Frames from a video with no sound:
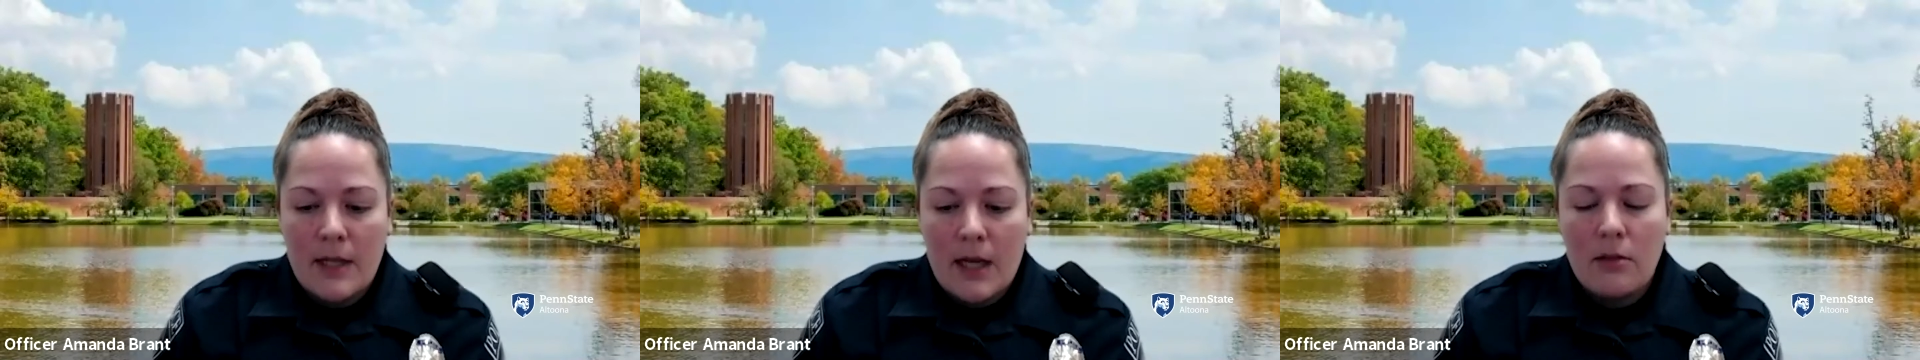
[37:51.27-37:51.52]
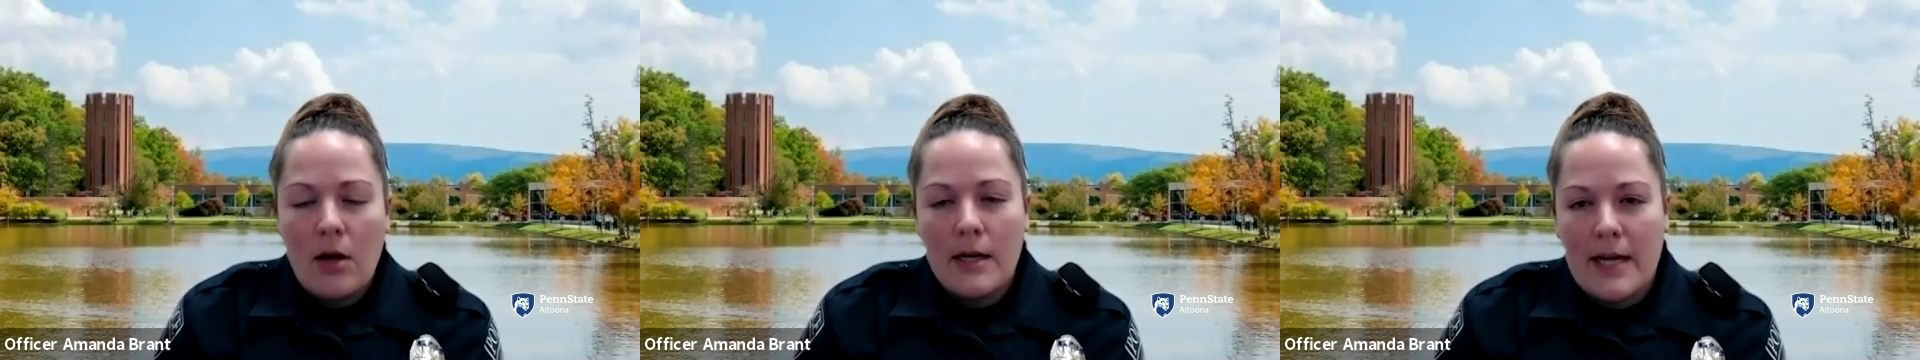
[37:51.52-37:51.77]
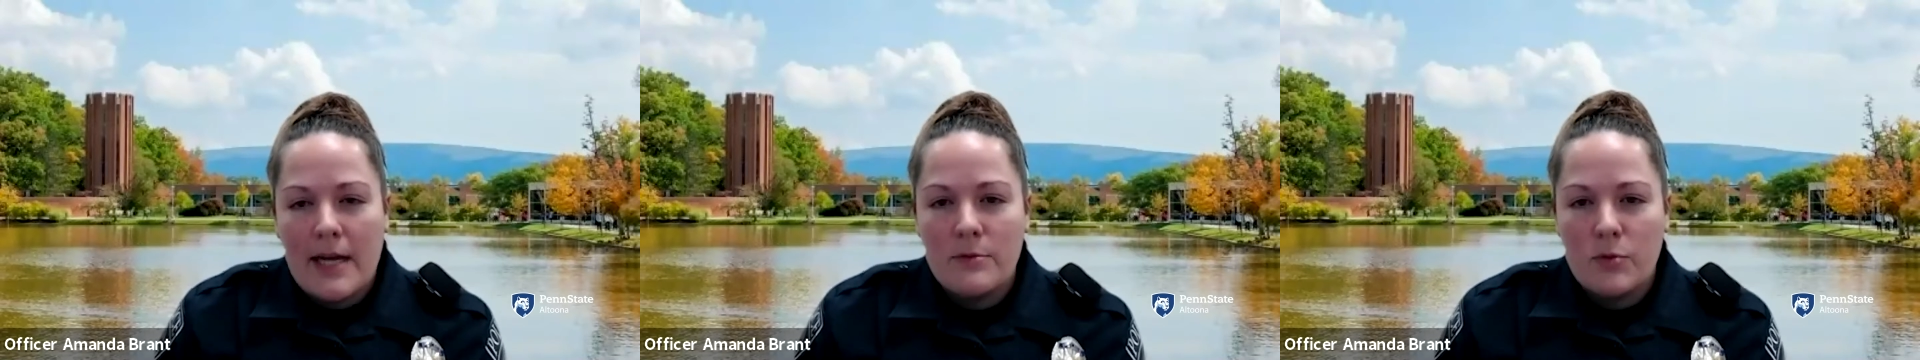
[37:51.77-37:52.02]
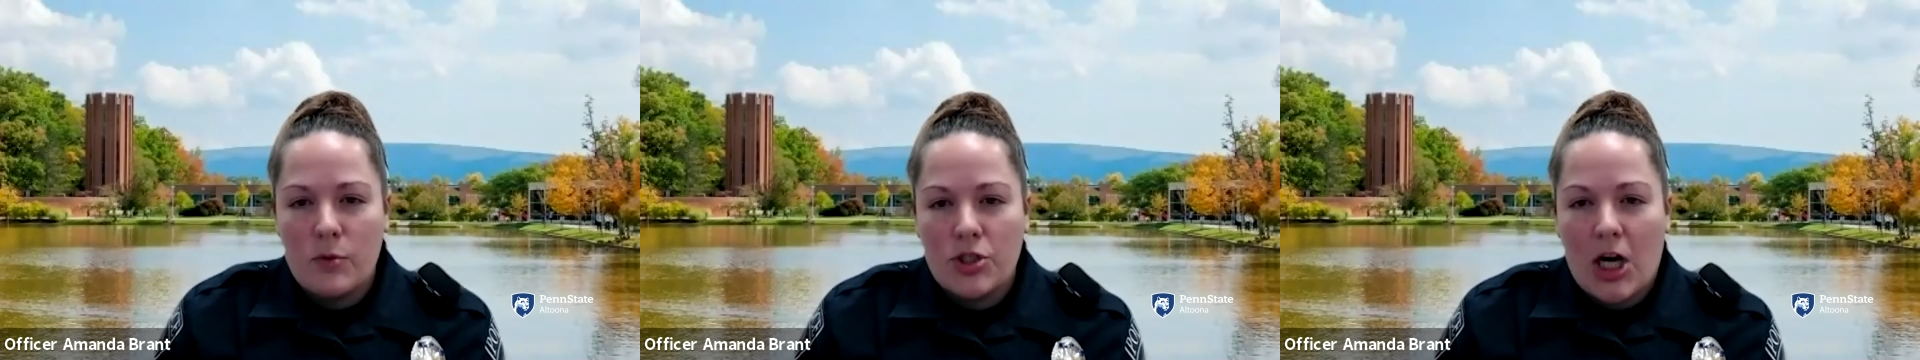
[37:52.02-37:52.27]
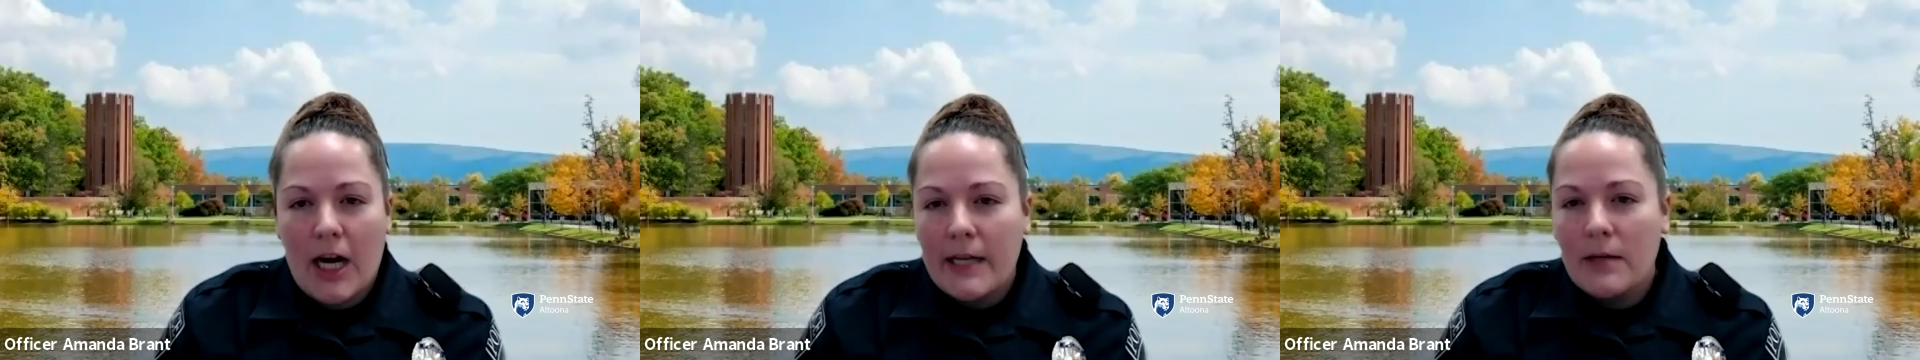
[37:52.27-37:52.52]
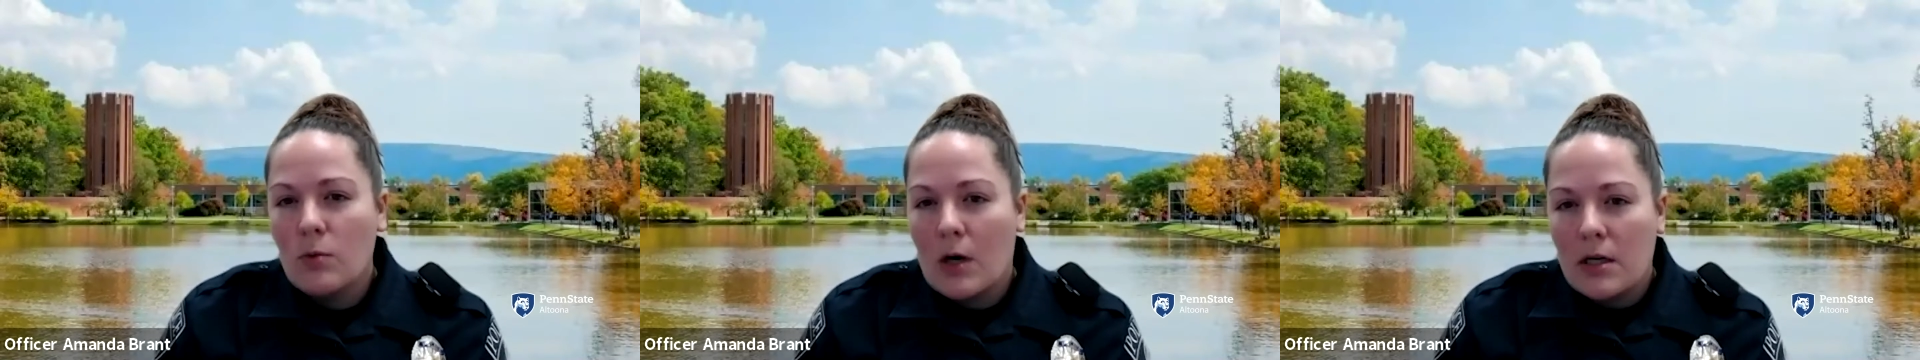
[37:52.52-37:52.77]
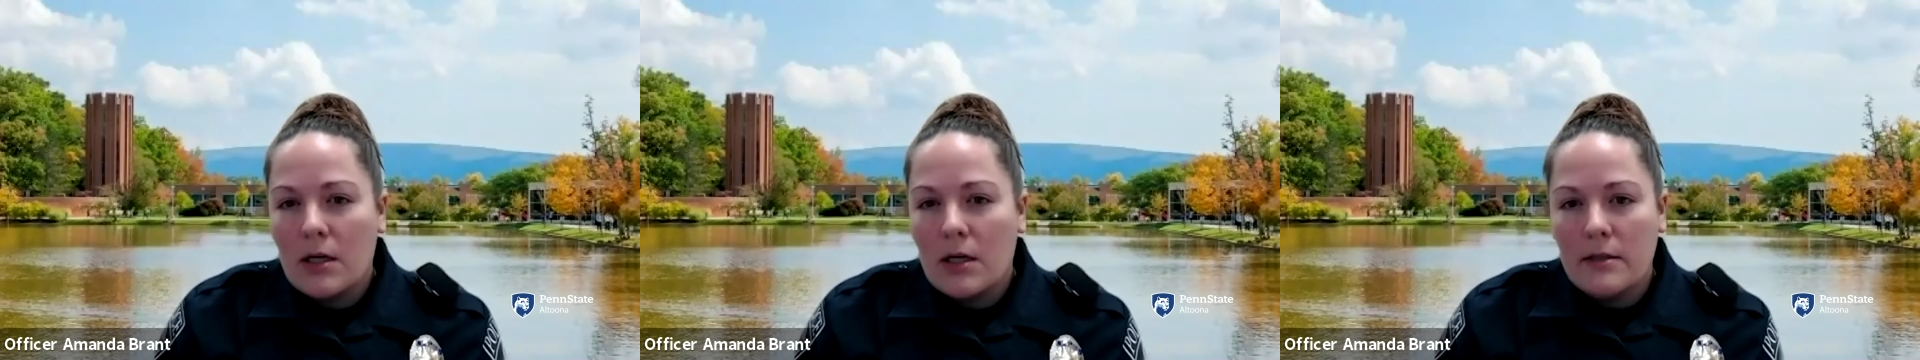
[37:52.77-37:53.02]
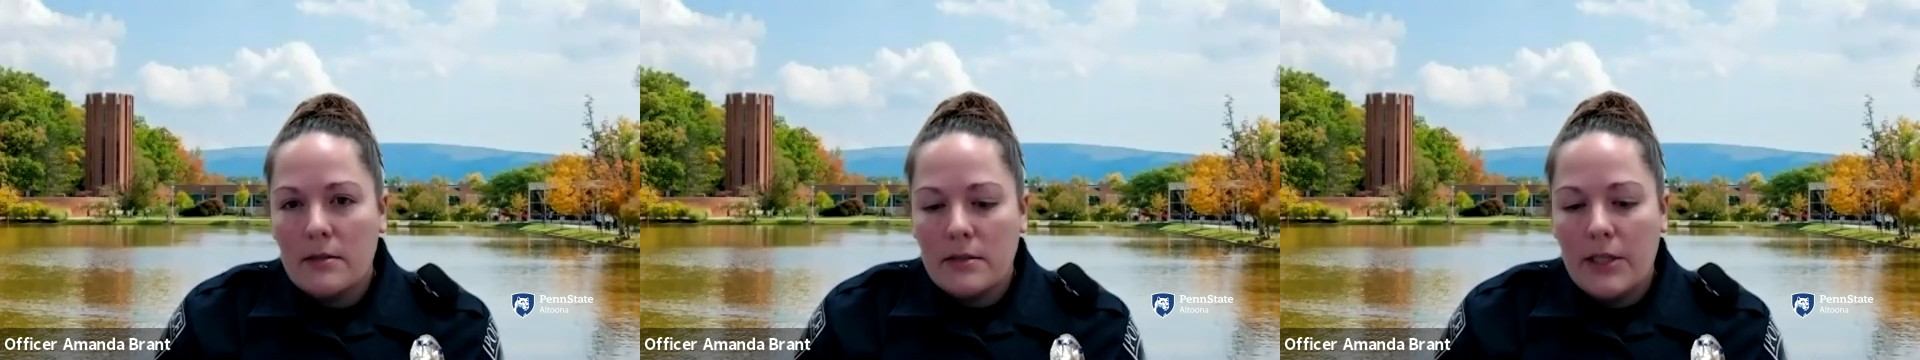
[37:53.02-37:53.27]
a lot of times we'll try and work
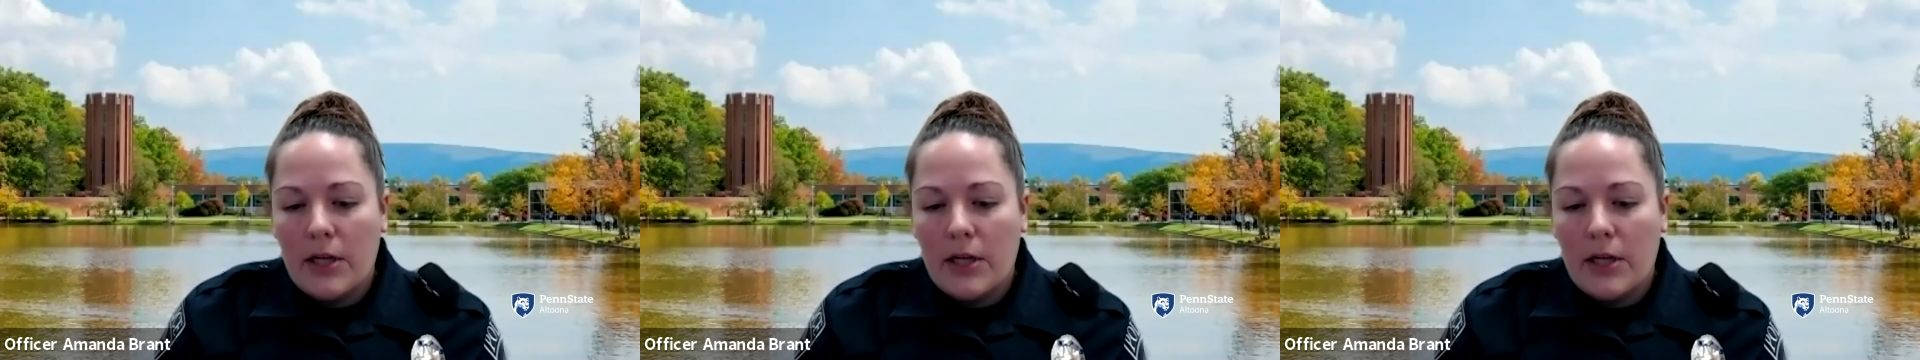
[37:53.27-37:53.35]
on,